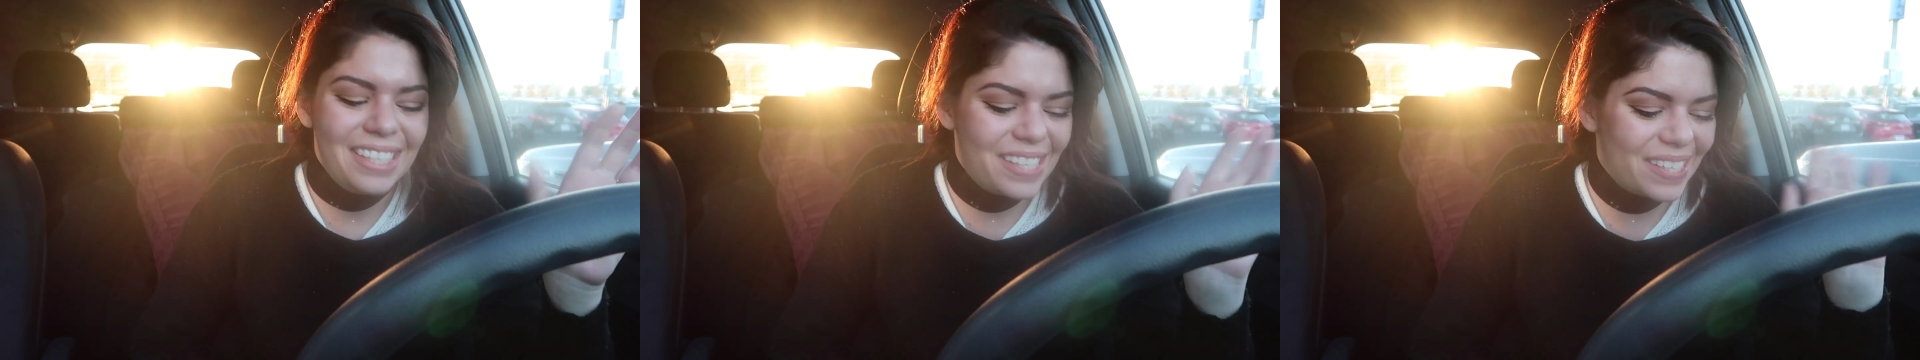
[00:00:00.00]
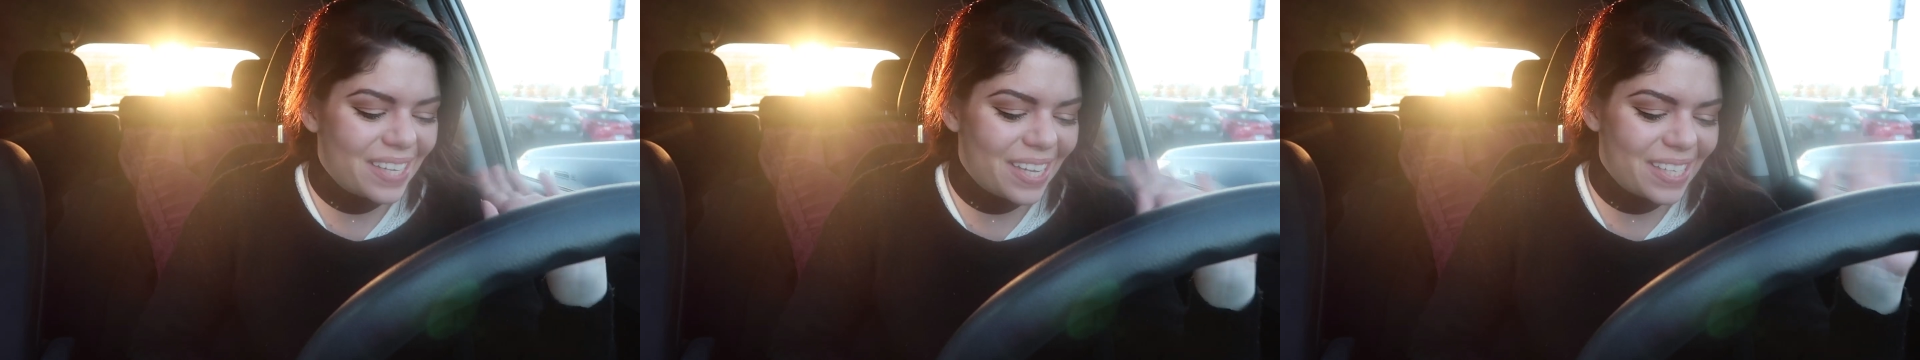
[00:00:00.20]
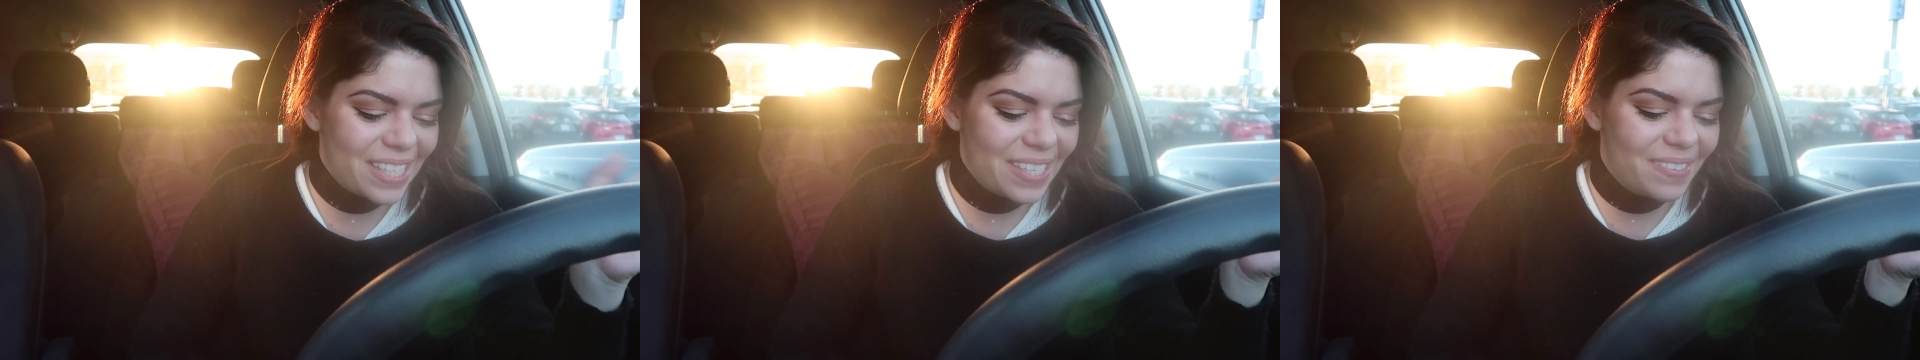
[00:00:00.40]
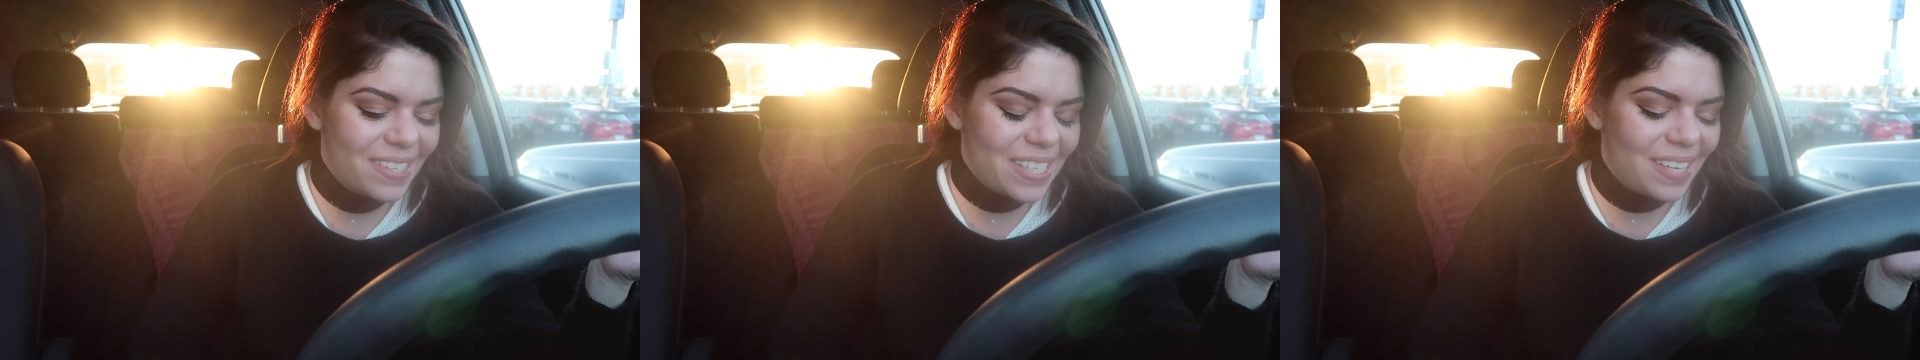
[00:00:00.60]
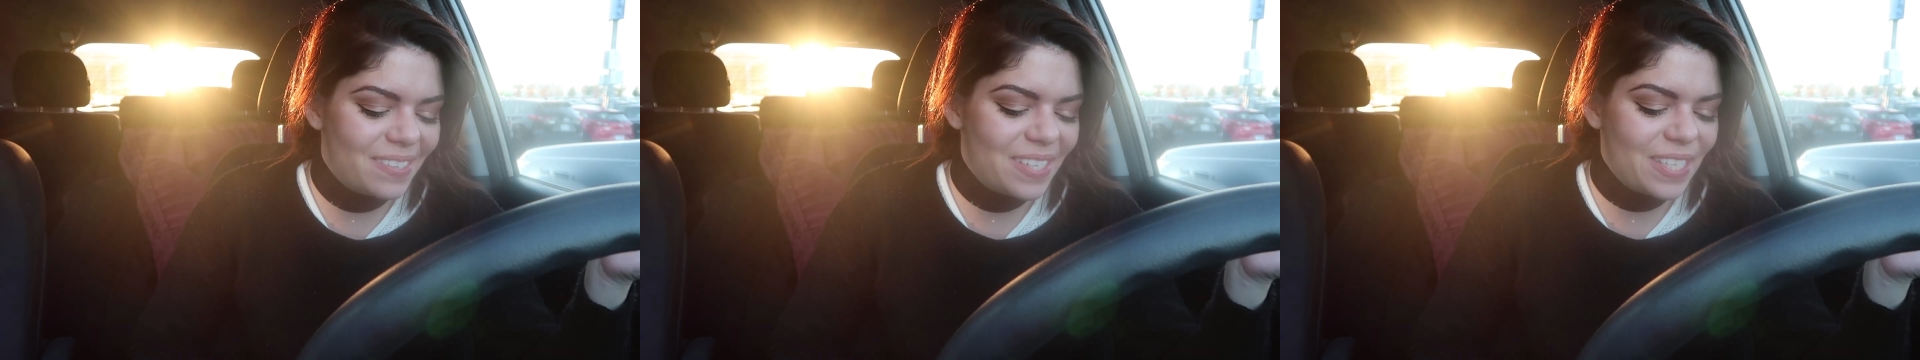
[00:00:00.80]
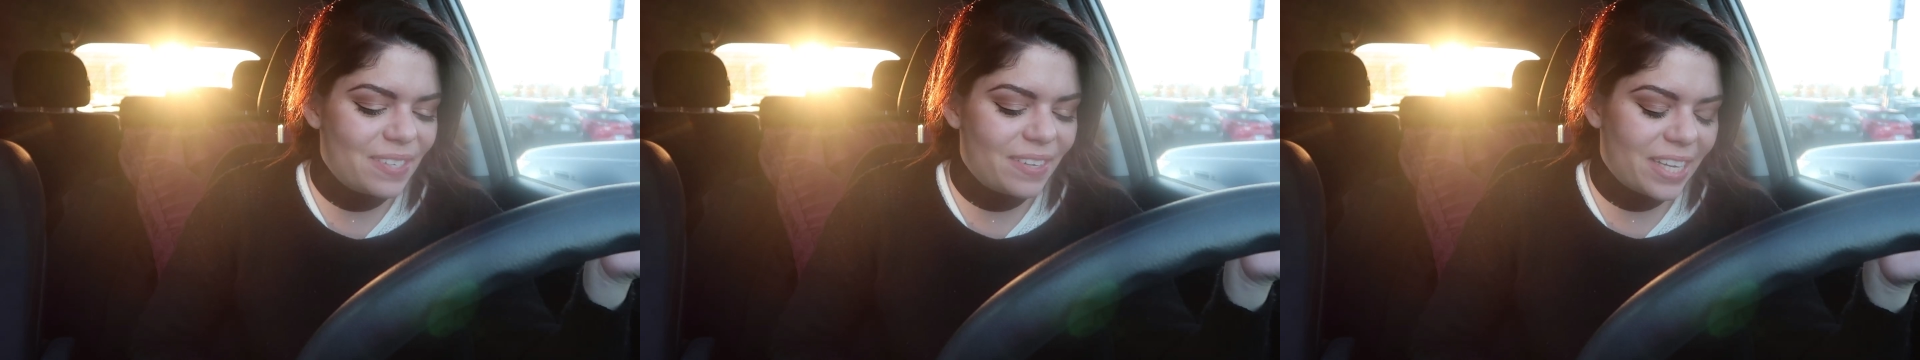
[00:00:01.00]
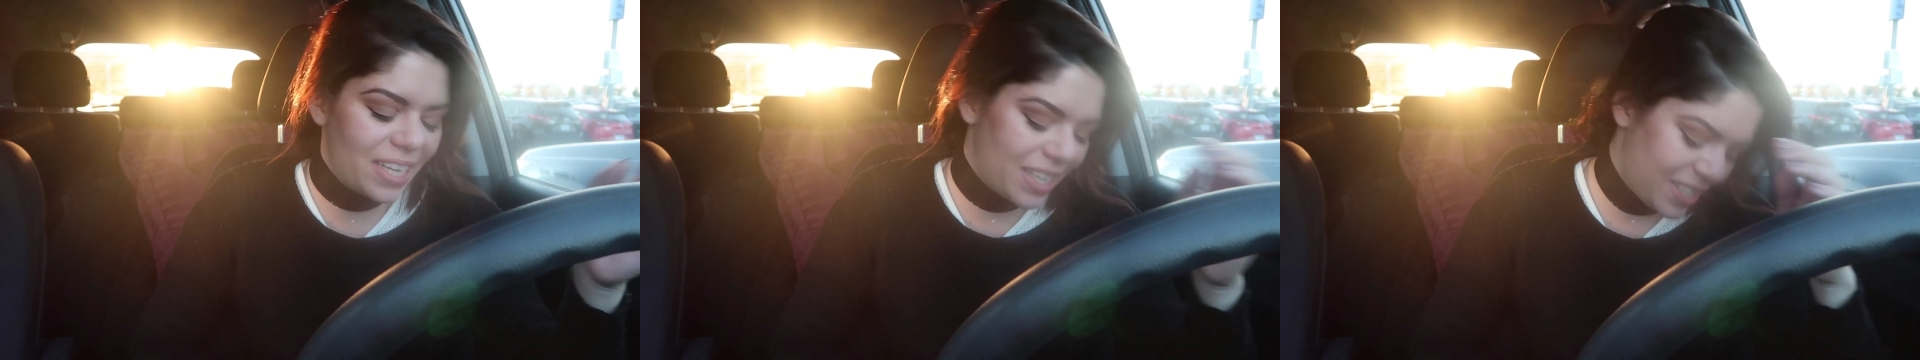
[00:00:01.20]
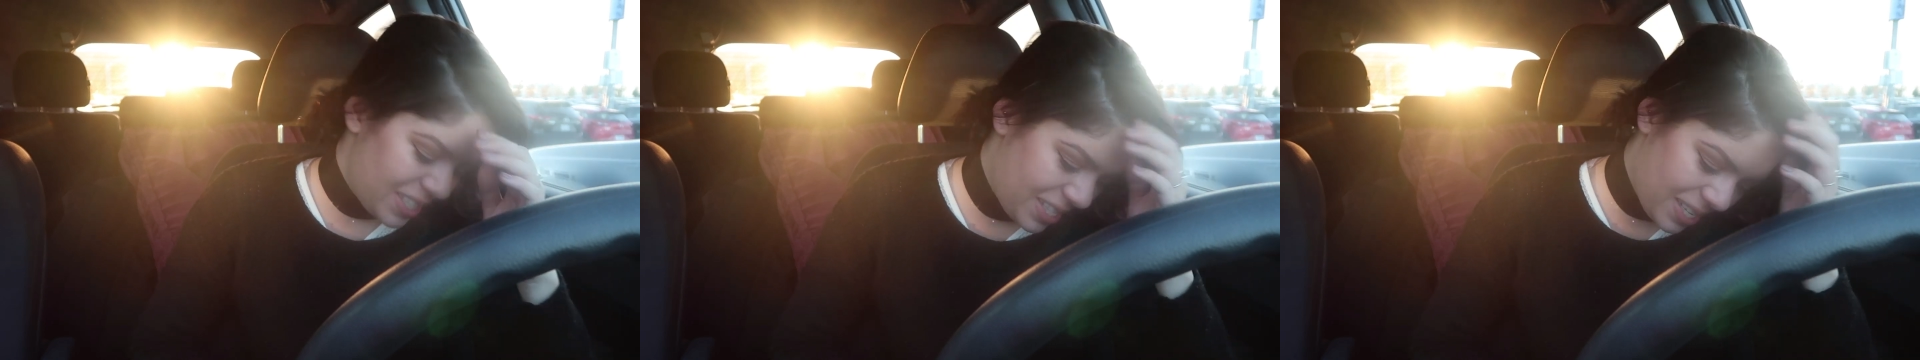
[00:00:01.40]
So Kelsey was out
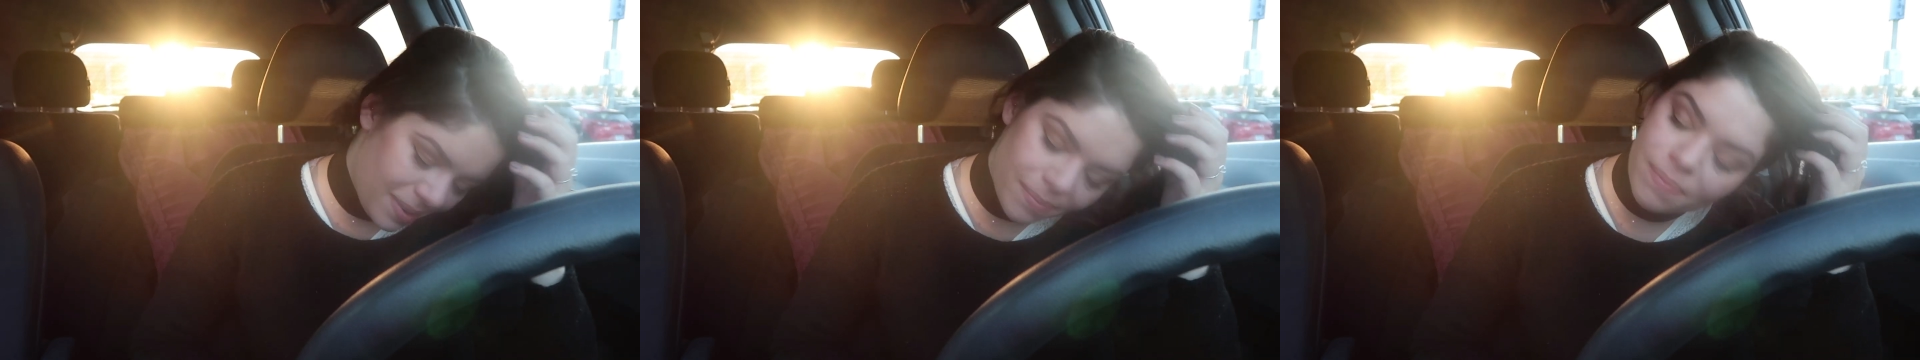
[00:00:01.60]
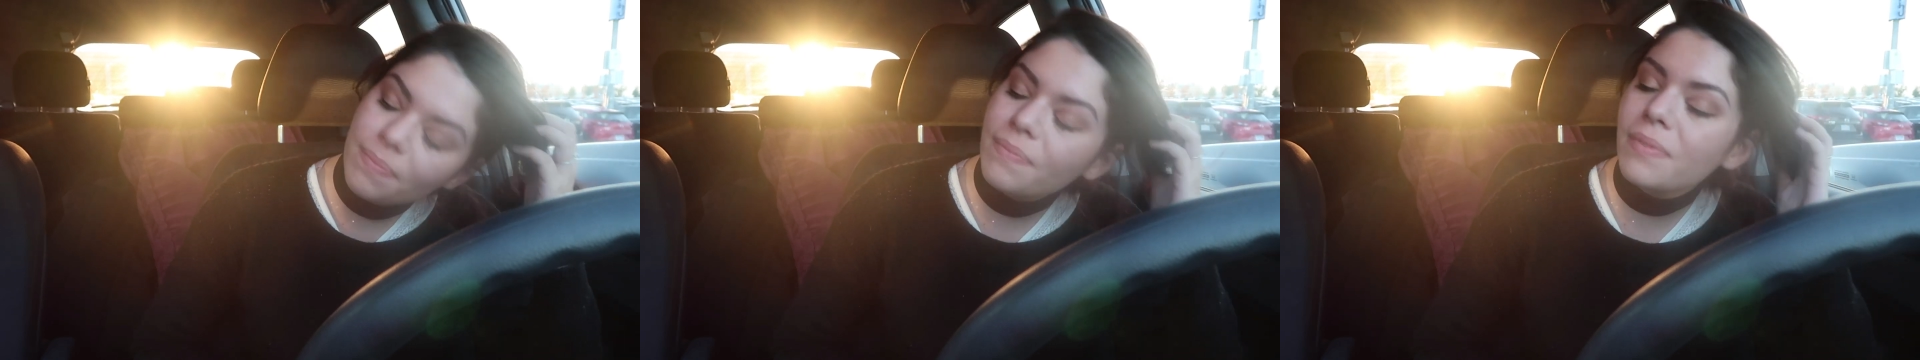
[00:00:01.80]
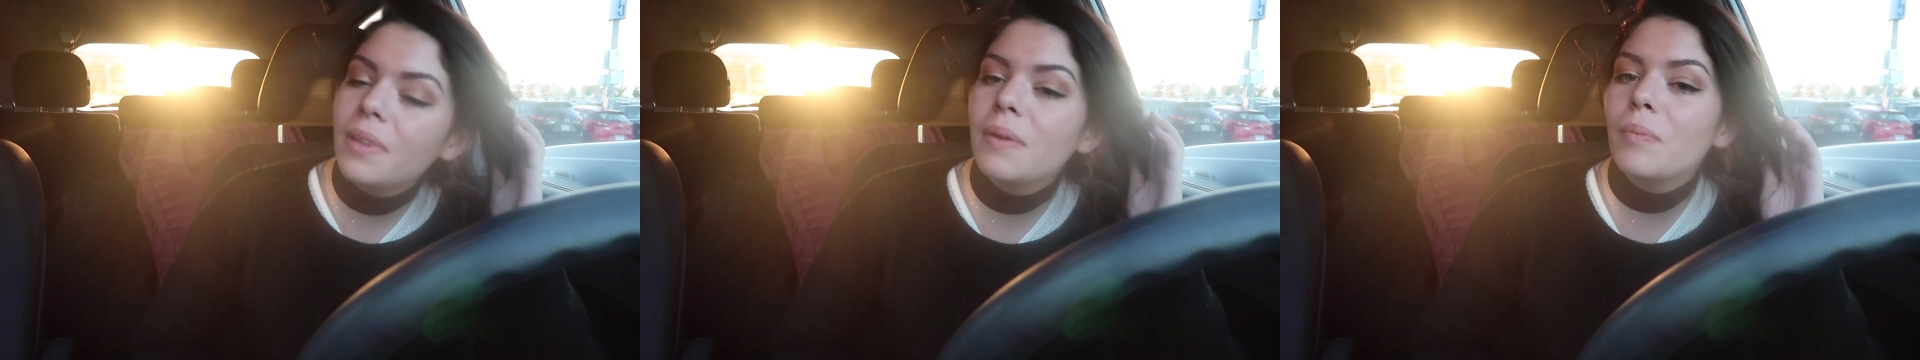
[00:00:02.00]
doing some